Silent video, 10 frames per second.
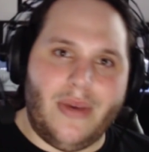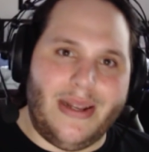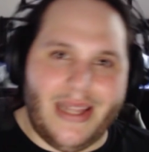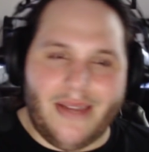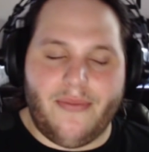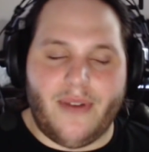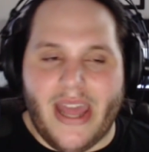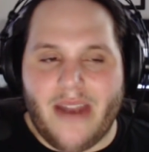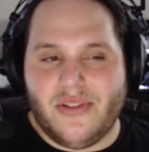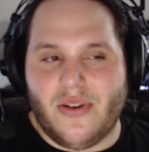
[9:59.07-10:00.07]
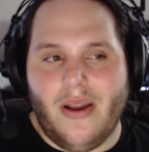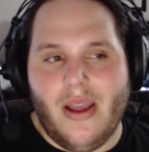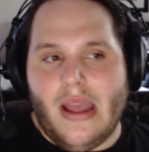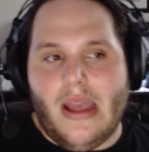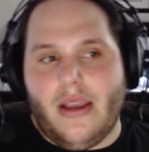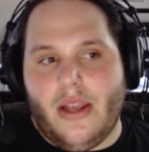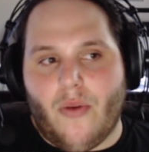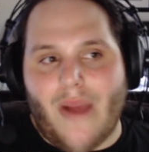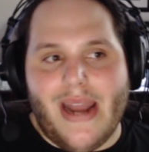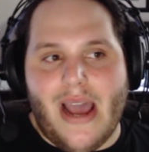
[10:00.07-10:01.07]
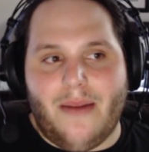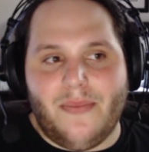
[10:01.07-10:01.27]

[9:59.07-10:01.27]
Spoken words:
like forget him. So, you know, right now I'm